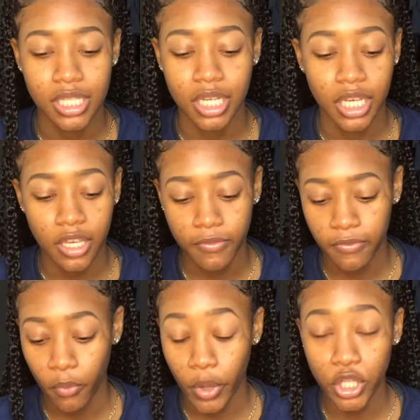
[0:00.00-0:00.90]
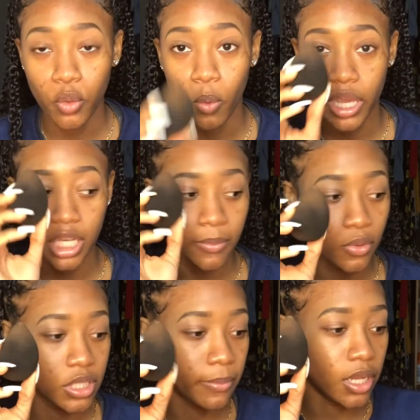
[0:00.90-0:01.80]
So if when you wet your
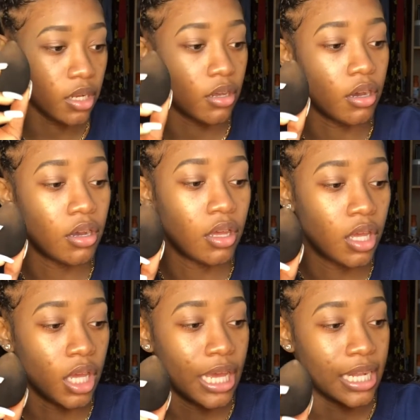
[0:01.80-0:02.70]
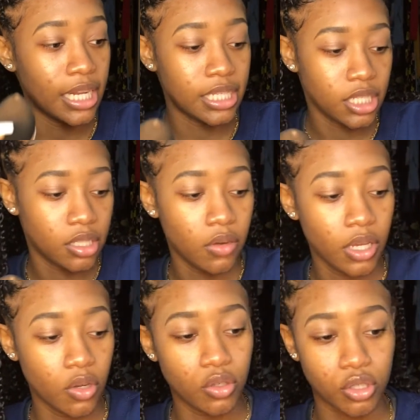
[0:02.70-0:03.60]
beauty blender, this is how it
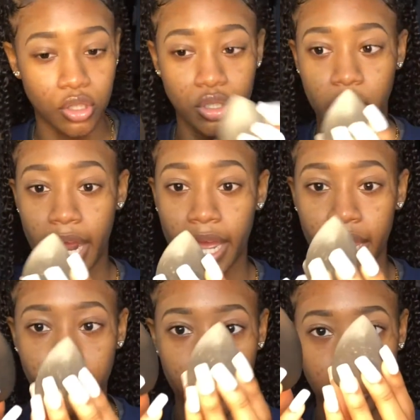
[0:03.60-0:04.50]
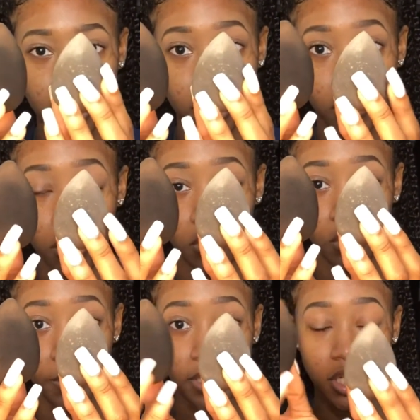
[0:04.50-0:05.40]
looks dry versus how it looks wet.